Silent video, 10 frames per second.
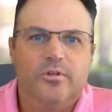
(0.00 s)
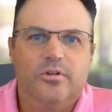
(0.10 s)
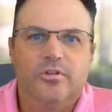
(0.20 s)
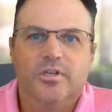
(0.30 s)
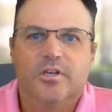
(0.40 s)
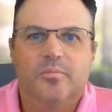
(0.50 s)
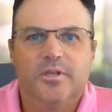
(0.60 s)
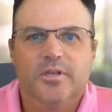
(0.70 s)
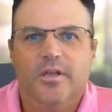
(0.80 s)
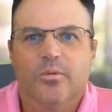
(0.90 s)
You need to
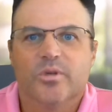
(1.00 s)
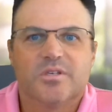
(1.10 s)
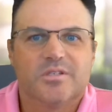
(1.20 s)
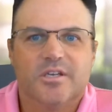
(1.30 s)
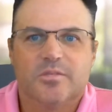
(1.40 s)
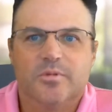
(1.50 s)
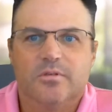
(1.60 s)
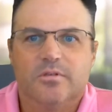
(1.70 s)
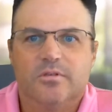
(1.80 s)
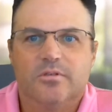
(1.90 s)
complete a risk
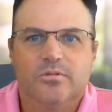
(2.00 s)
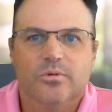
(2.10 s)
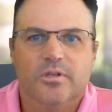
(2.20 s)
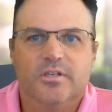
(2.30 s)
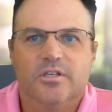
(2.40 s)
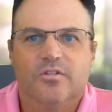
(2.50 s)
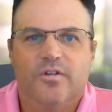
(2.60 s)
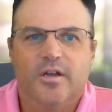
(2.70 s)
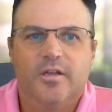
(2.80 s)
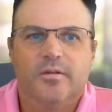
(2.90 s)
assessment to really
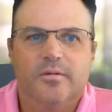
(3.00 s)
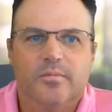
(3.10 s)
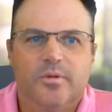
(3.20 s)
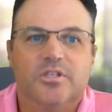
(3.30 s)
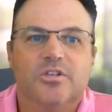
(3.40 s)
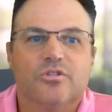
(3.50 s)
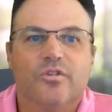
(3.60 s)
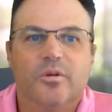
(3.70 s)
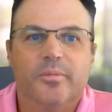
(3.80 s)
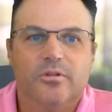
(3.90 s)
identify potential
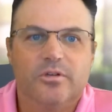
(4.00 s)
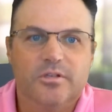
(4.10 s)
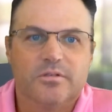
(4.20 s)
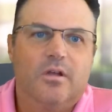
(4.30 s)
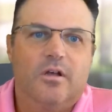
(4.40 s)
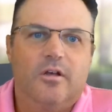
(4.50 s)
vulnerabilities.